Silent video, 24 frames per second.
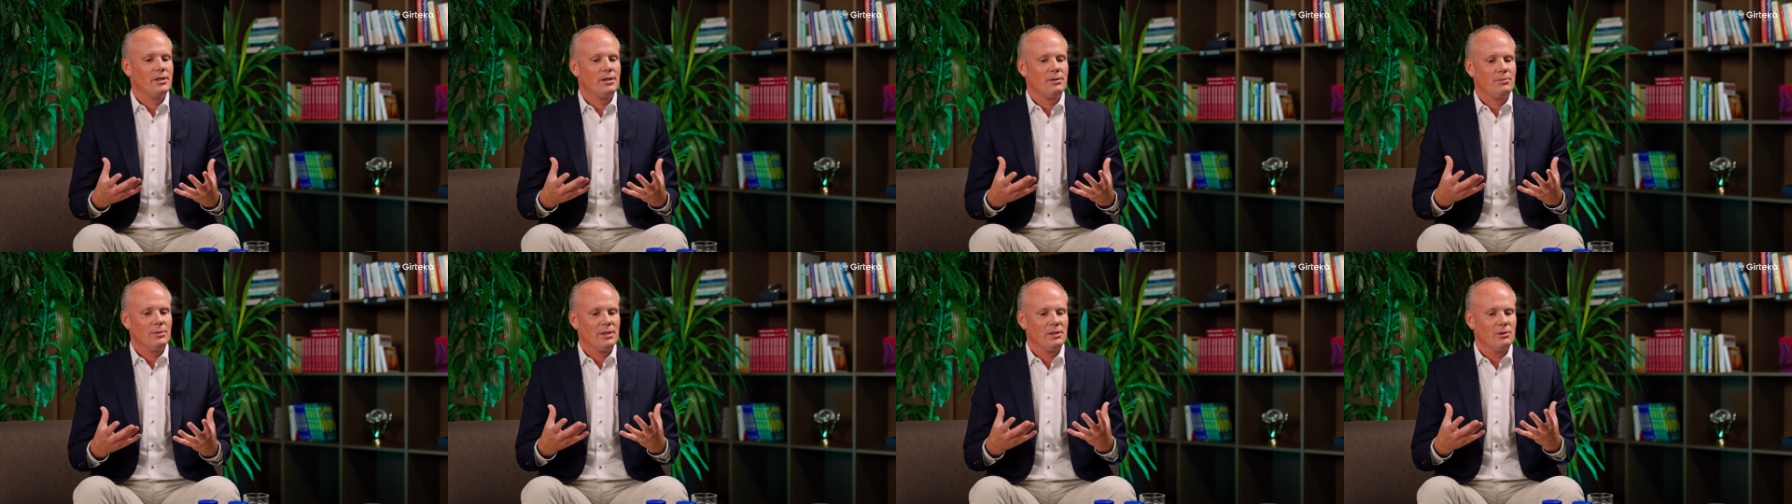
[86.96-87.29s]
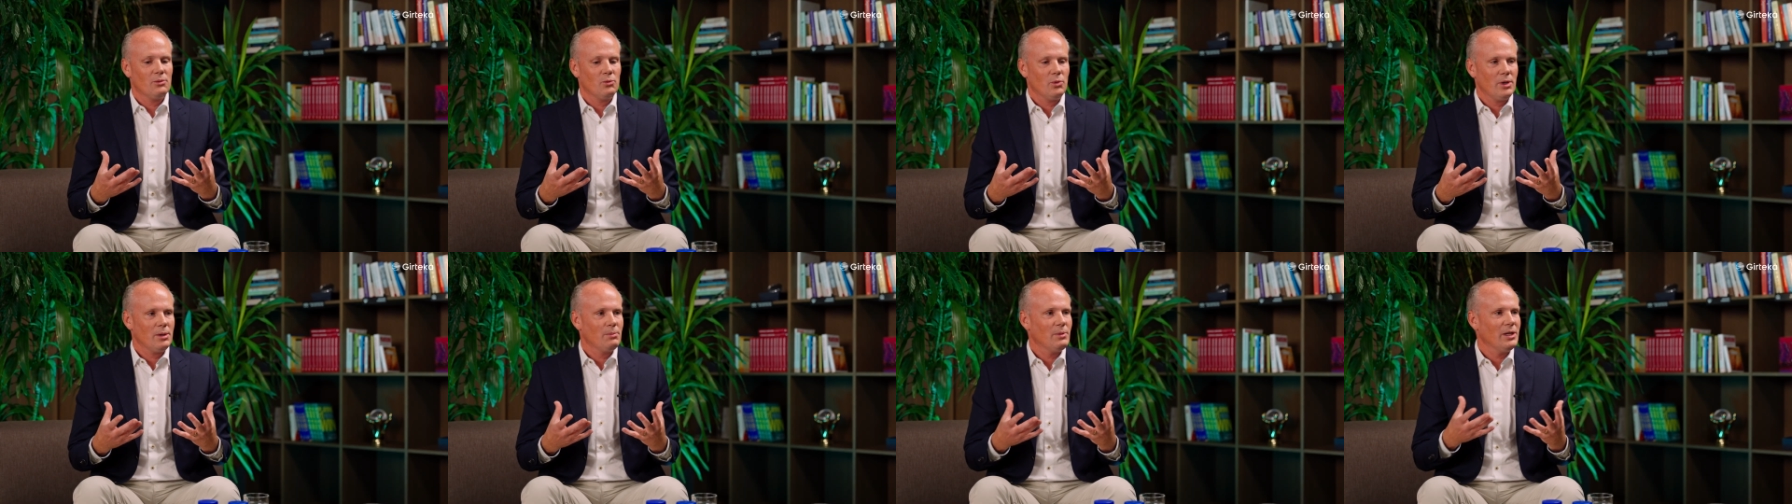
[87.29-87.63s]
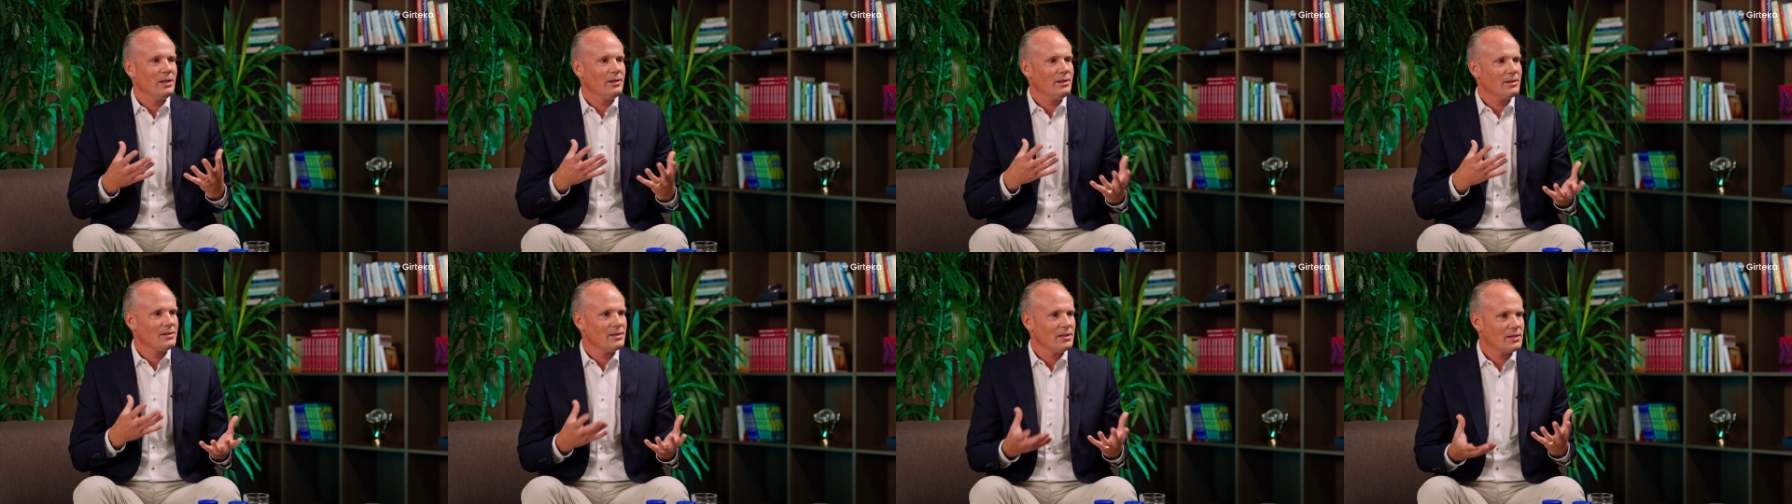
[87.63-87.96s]
I mean, we've
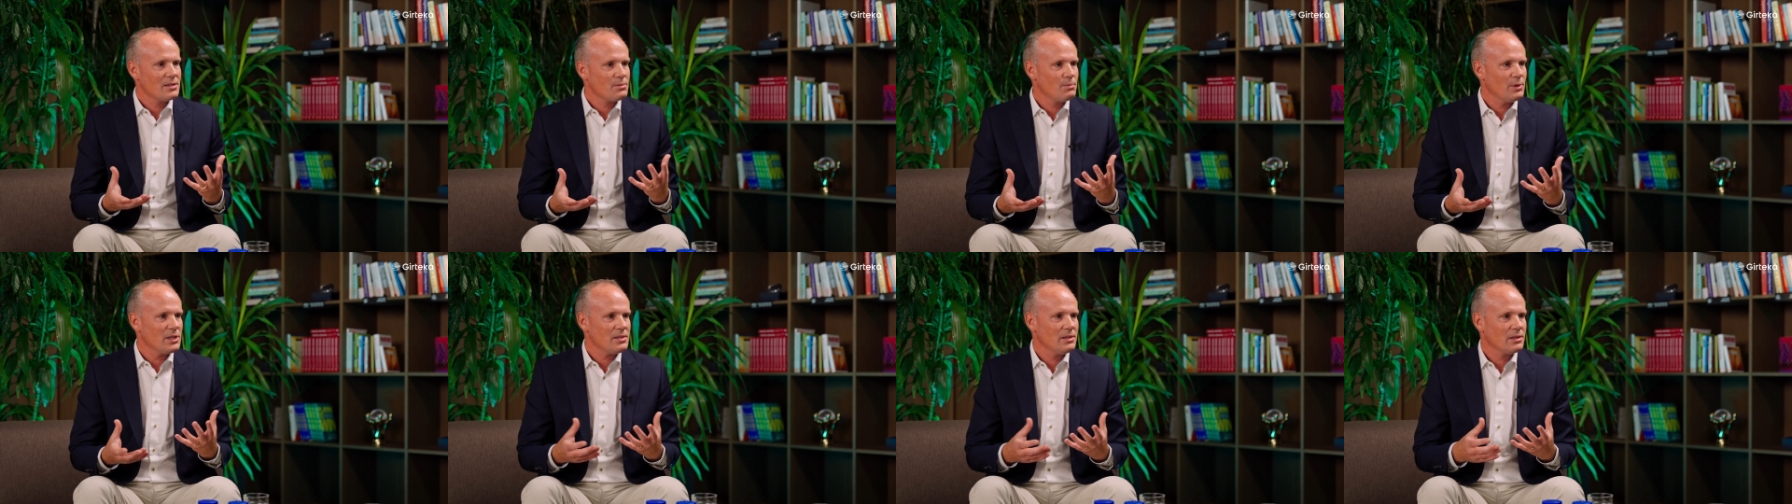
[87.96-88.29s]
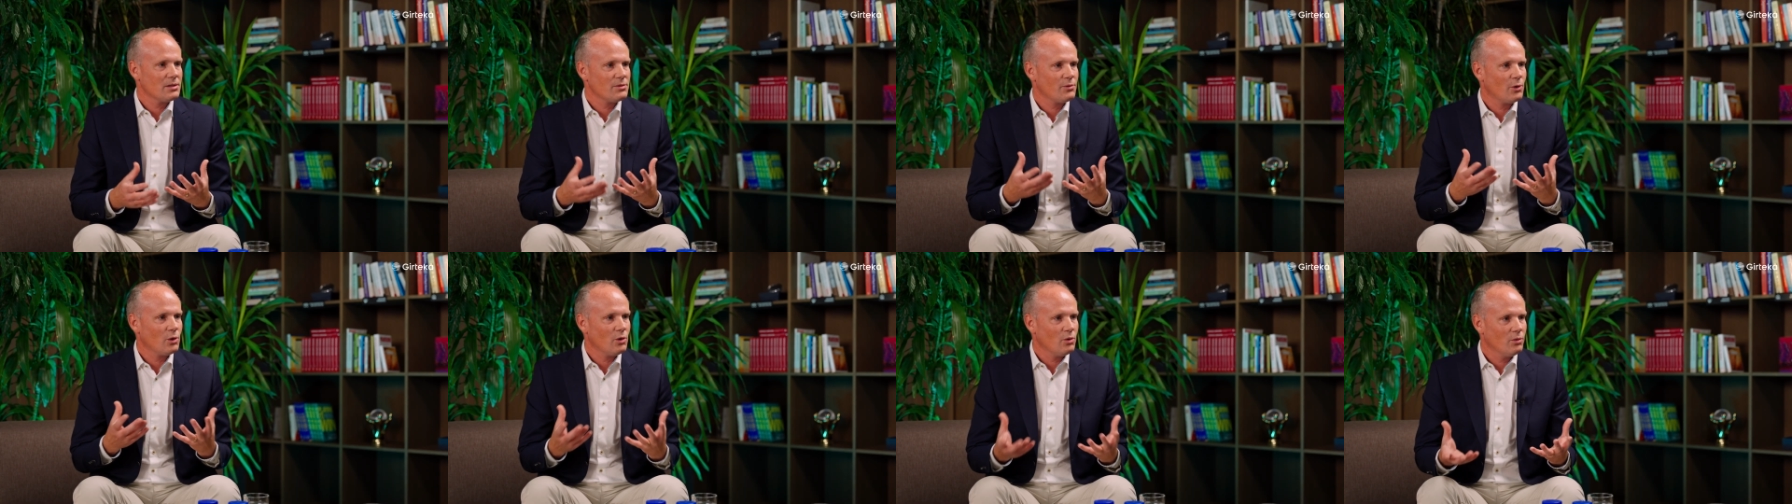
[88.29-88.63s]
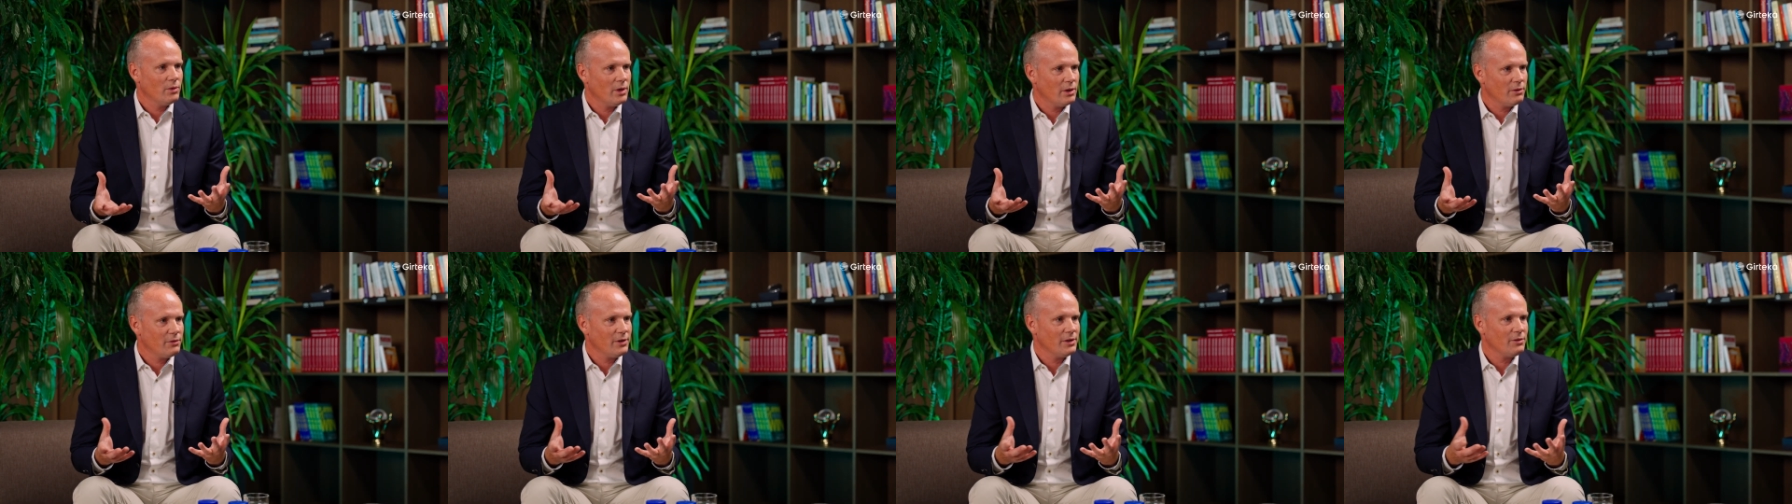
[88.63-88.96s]
been in this business for
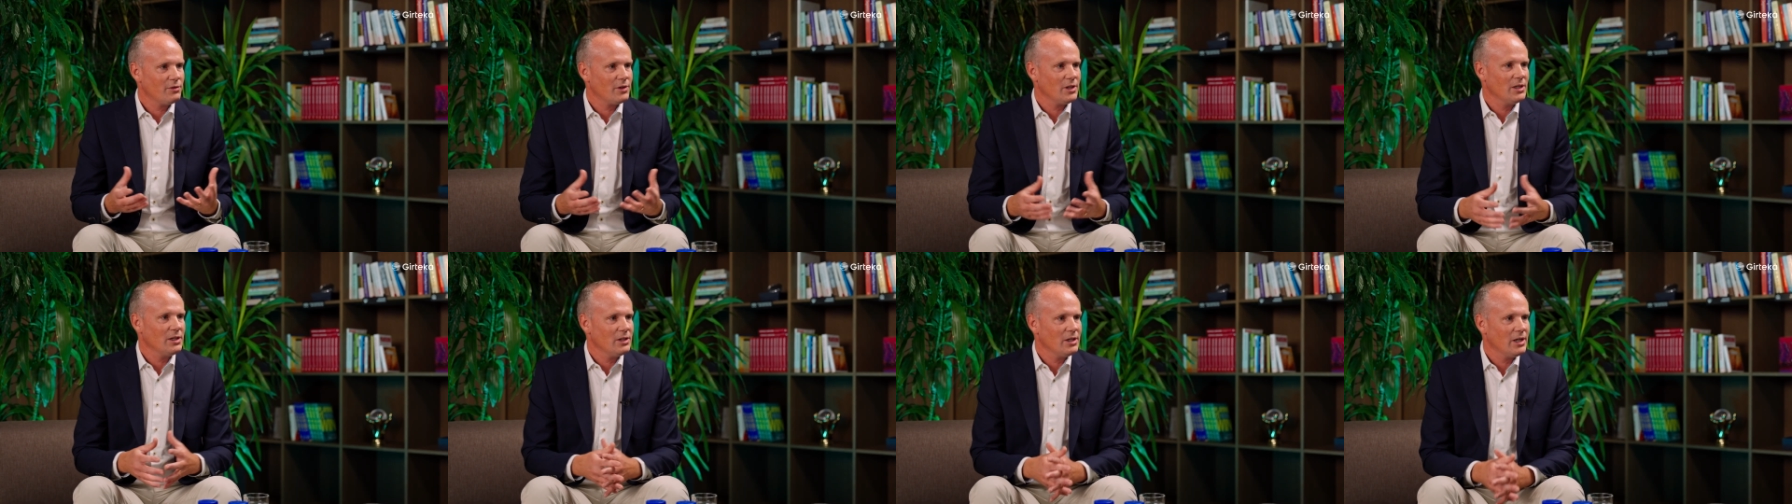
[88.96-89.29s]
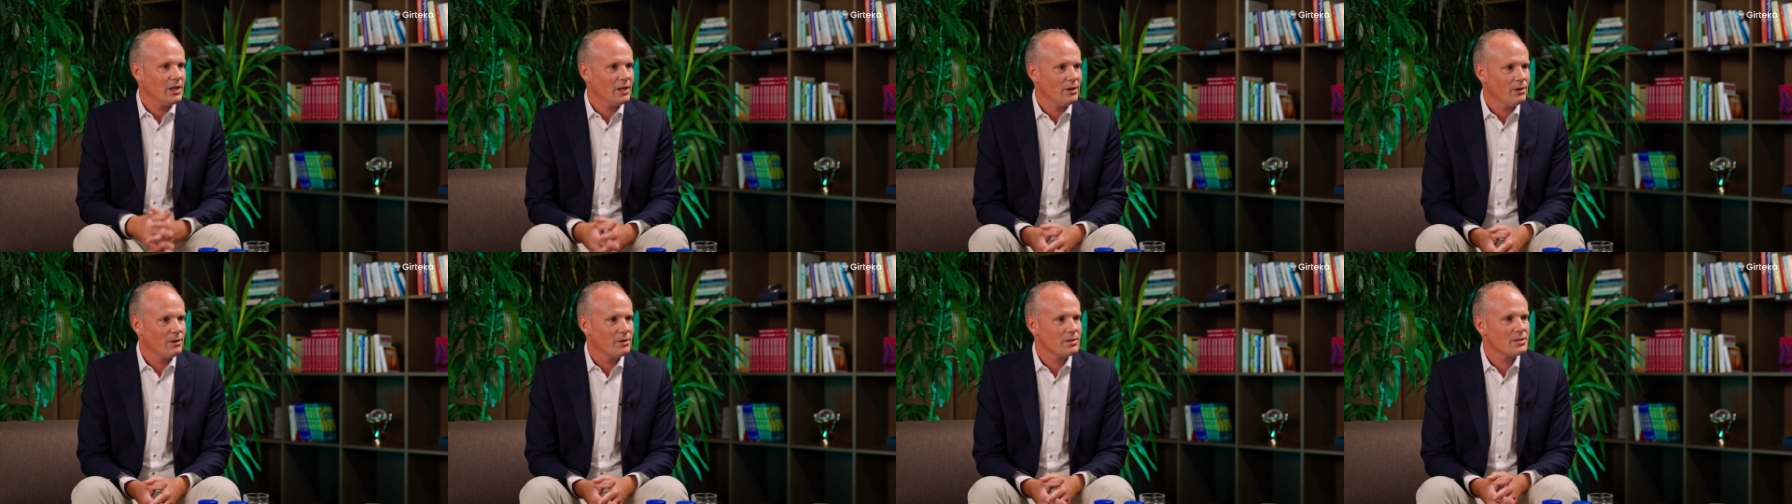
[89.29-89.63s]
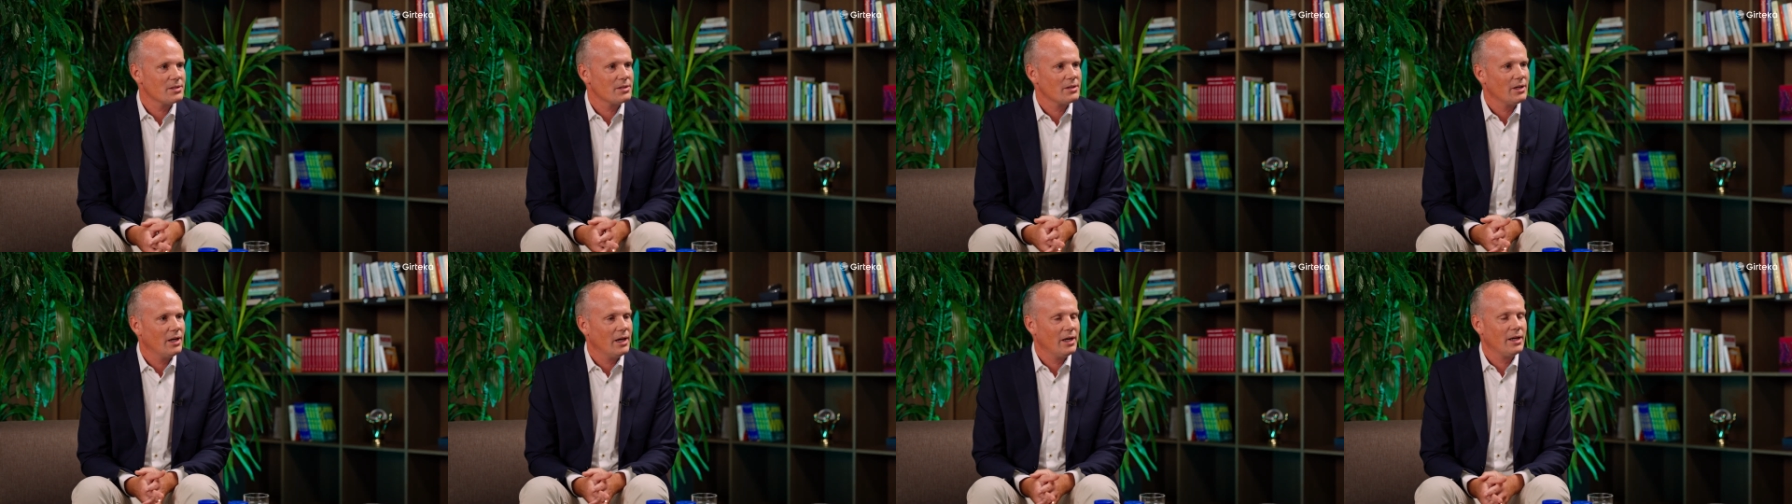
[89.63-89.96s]
over 15
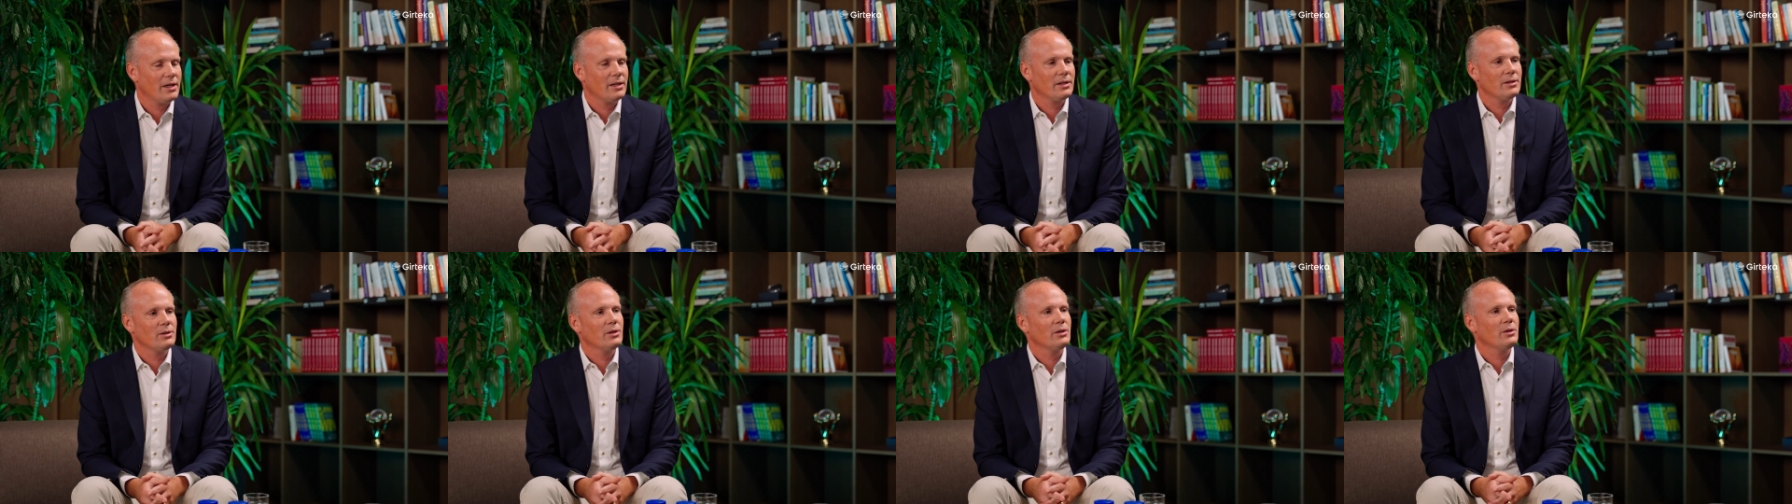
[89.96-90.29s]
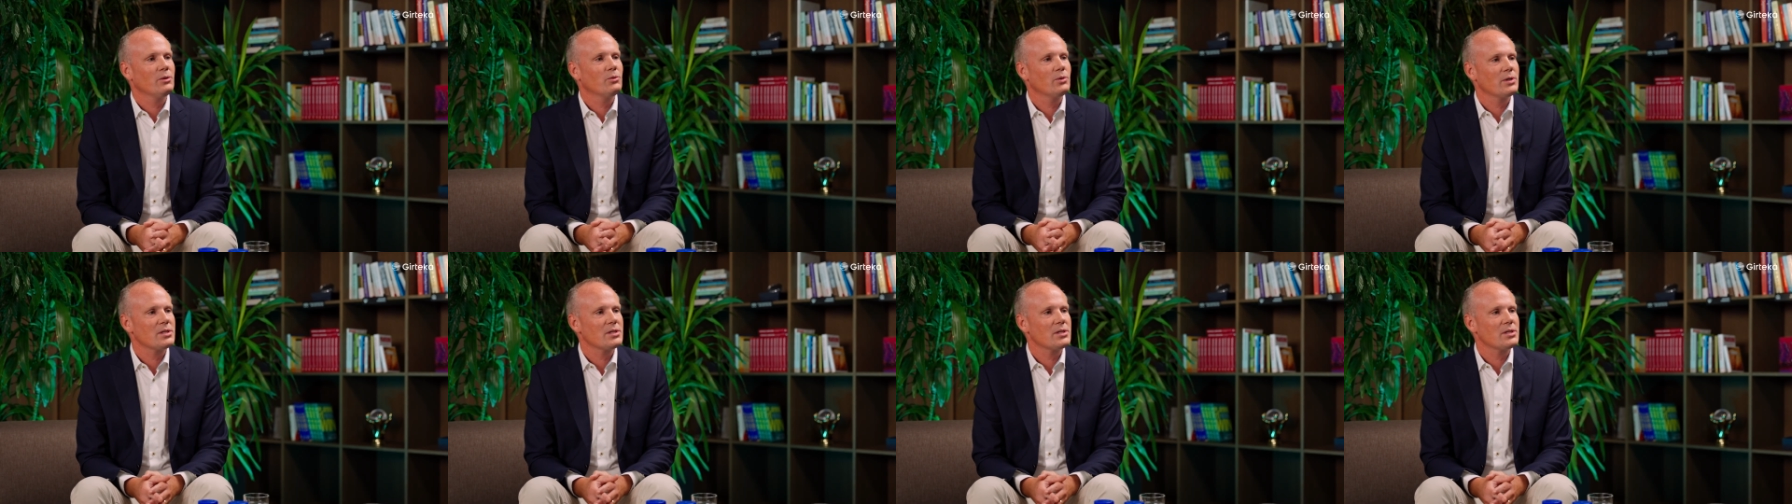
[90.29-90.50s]
years and uh,